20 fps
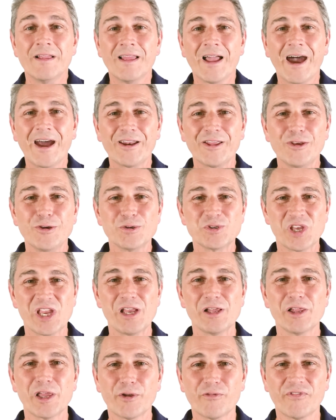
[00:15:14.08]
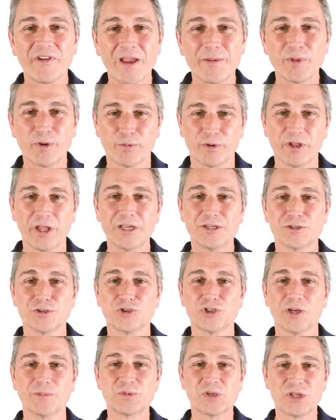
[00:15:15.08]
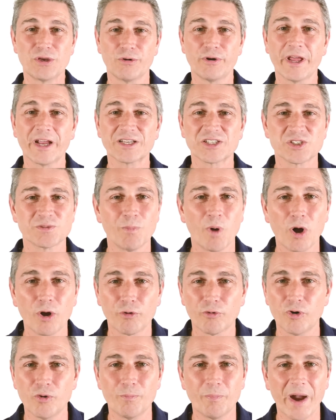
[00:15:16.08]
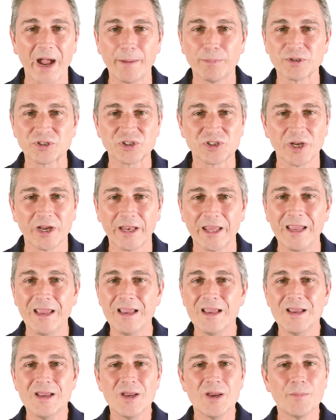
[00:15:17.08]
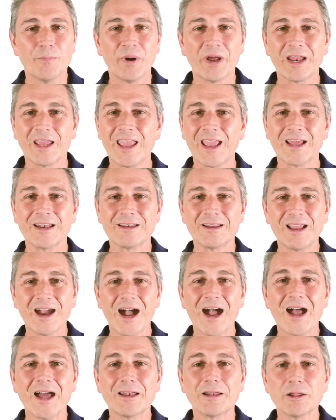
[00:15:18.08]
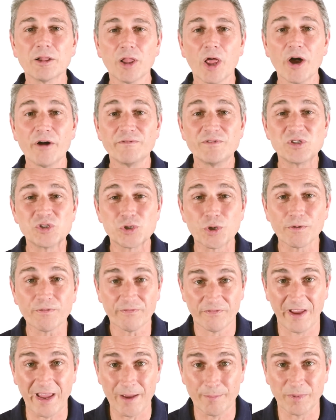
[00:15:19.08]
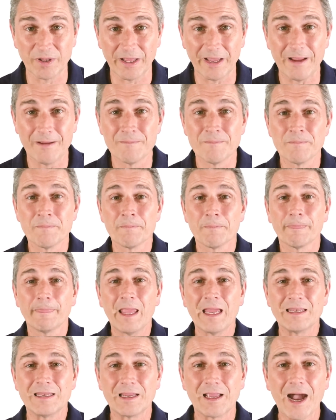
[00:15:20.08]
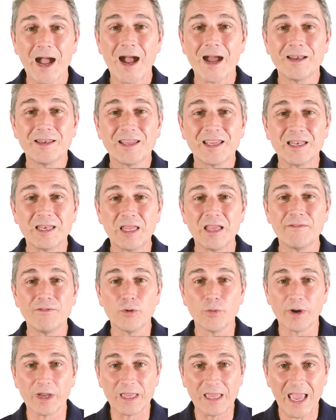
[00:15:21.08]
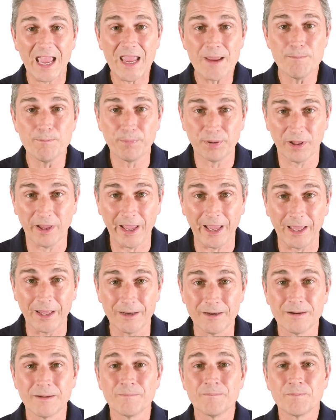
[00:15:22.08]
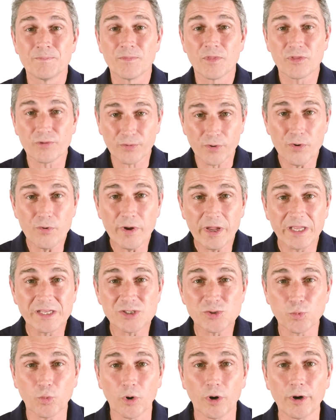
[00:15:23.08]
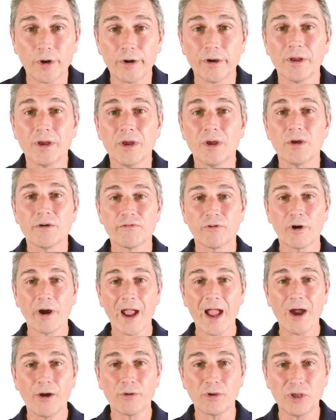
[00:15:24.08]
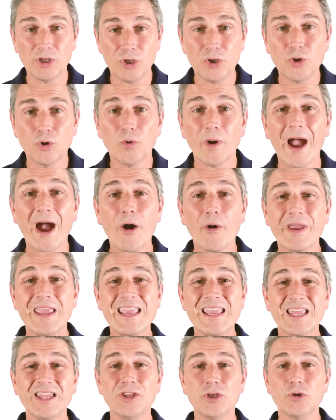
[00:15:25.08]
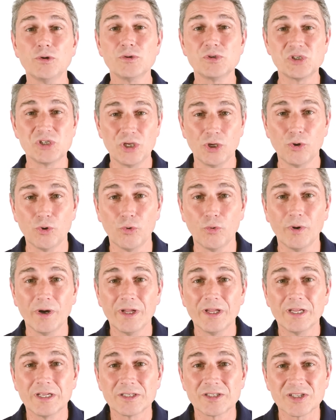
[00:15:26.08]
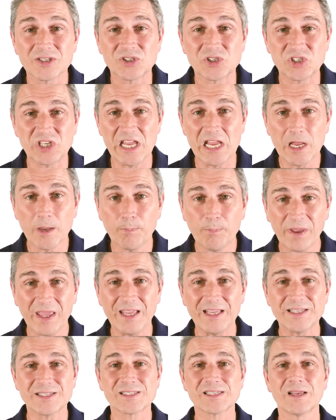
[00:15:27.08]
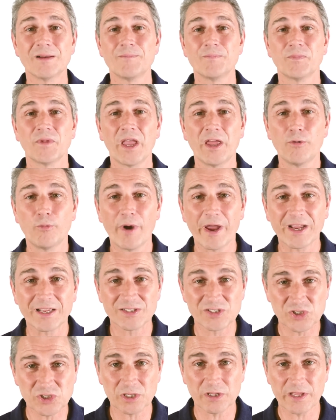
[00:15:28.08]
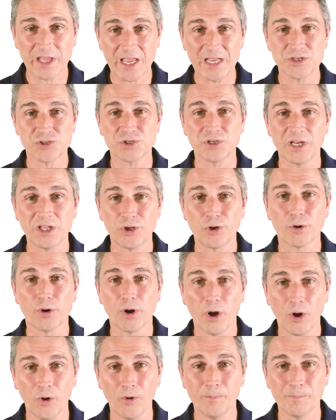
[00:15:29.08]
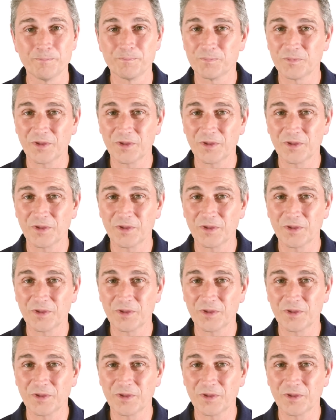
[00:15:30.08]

how to use healing family relationships in your next small group Bible study. But again, God loves your family, and God can give you a game plan through His Word for how you, how He can use you to seek peace and reconciliation in your home.